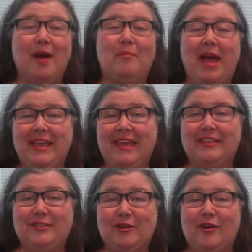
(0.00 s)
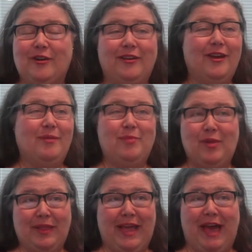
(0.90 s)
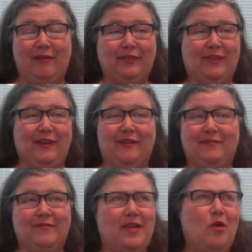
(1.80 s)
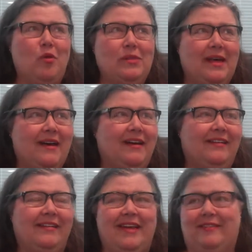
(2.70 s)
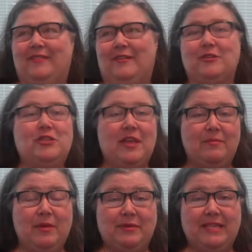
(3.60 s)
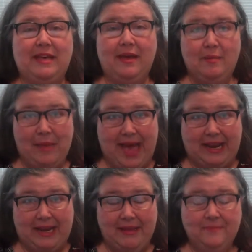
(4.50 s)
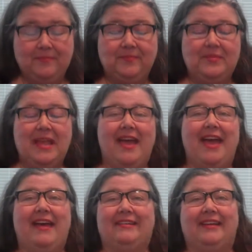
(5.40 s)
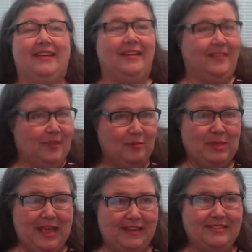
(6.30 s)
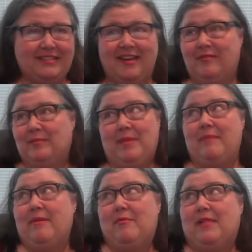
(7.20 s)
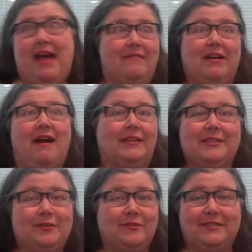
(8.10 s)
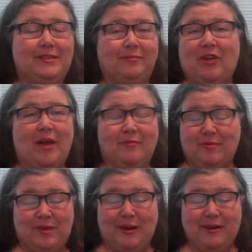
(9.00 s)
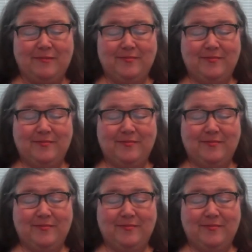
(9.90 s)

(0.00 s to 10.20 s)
My kids are pulling out their viola and their sheet music, Patty, and they're playing stuff, and maybe we'll have a concert sometime from here.